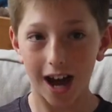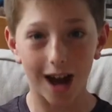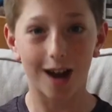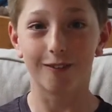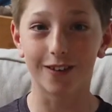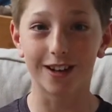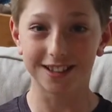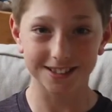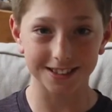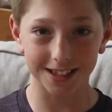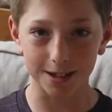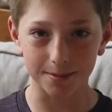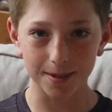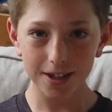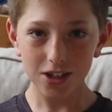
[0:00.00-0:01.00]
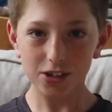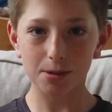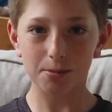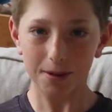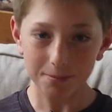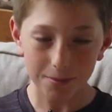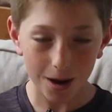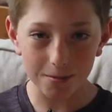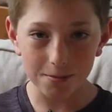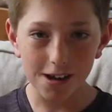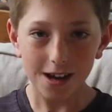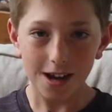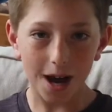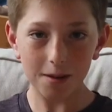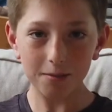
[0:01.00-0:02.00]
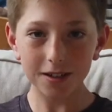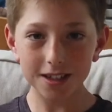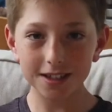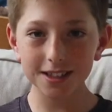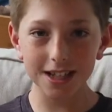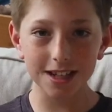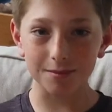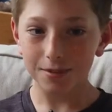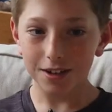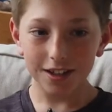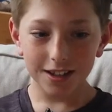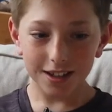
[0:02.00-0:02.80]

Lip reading: I wanna see him. So I'm like, Mom, I wanna see him.